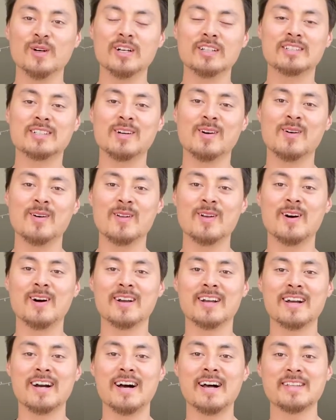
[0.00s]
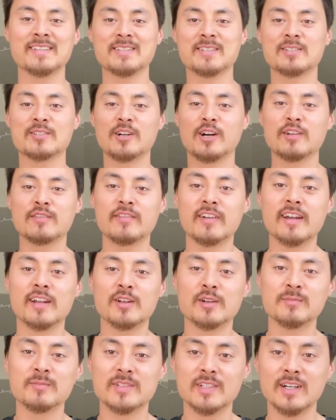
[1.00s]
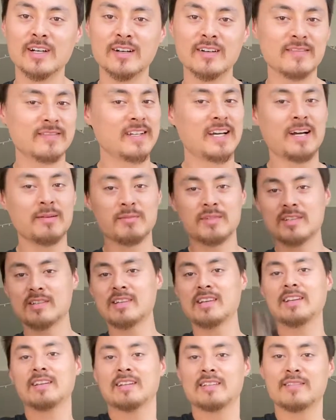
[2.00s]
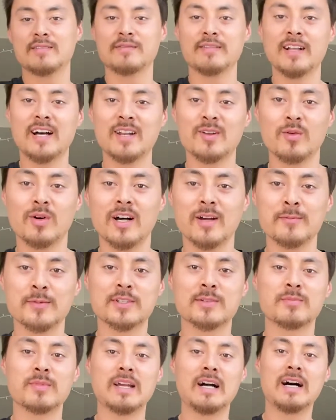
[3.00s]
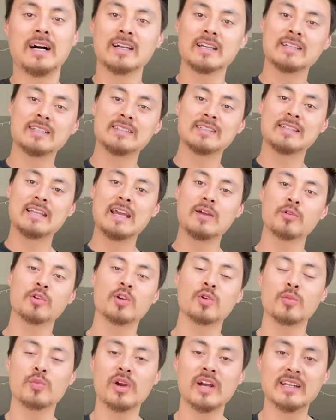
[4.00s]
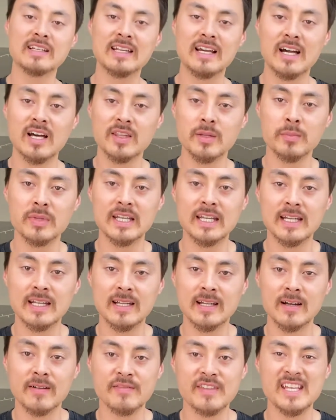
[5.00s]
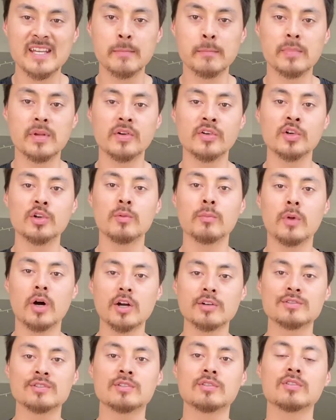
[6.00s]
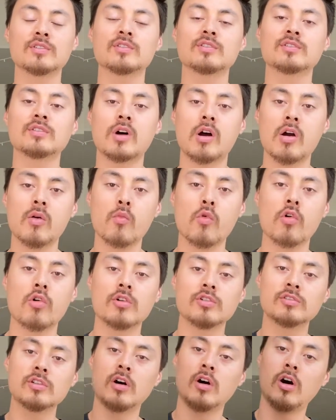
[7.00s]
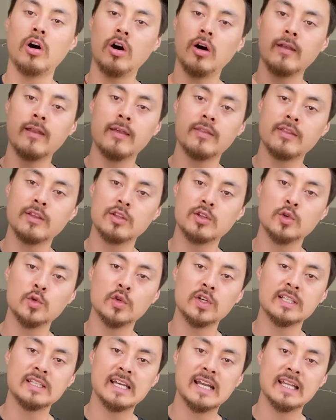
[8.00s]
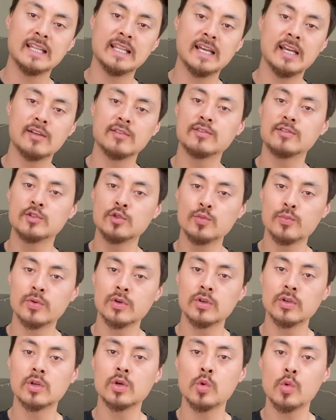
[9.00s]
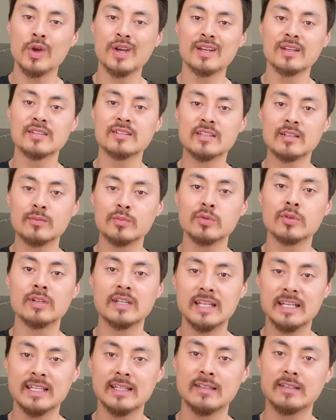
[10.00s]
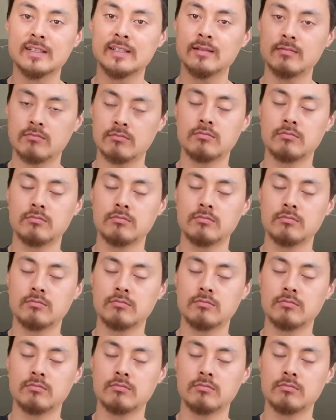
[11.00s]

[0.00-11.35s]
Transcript: What's going on guys? It's Darth Vader himself. Now I'm just kidding. It's the Flying Hawaii, Mr. Miyagi. Today we're going to break down the beginning of the Imperial March to Star Wars on the ukulele. Super quick, simple, and easy.